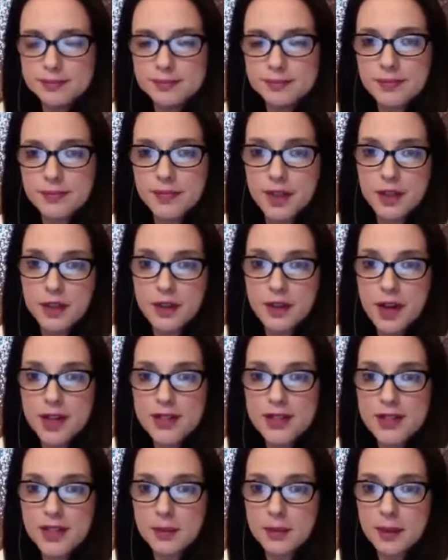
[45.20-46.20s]
Can you guys
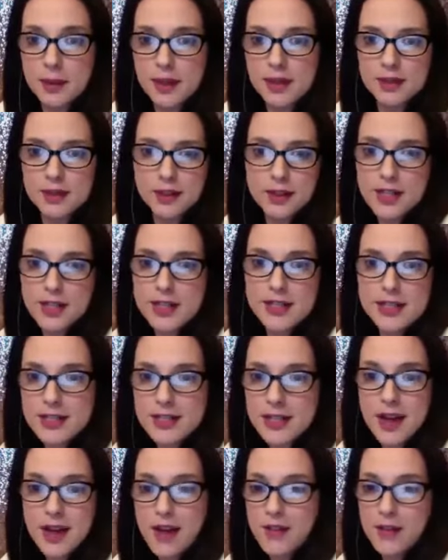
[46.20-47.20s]
hear me? Because I
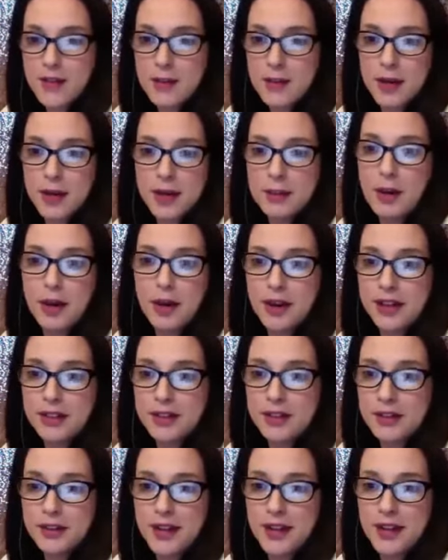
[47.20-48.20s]
see everybody putting
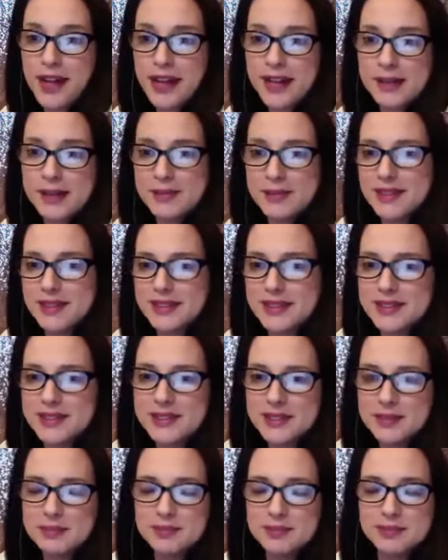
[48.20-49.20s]
their name.
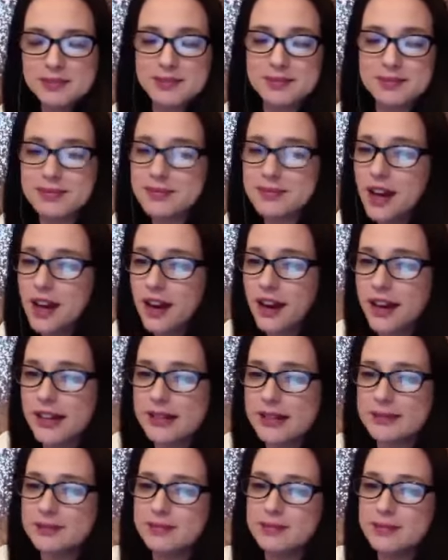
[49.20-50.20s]
All right,
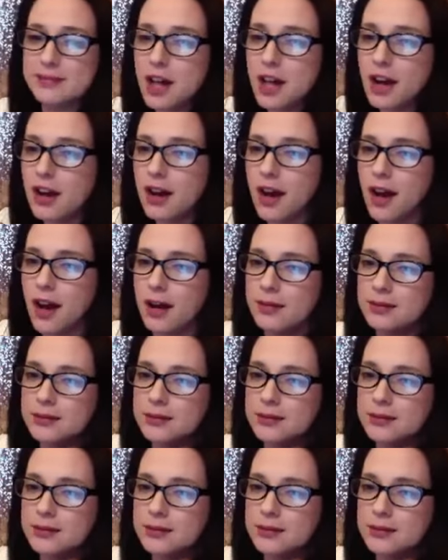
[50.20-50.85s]
talk up.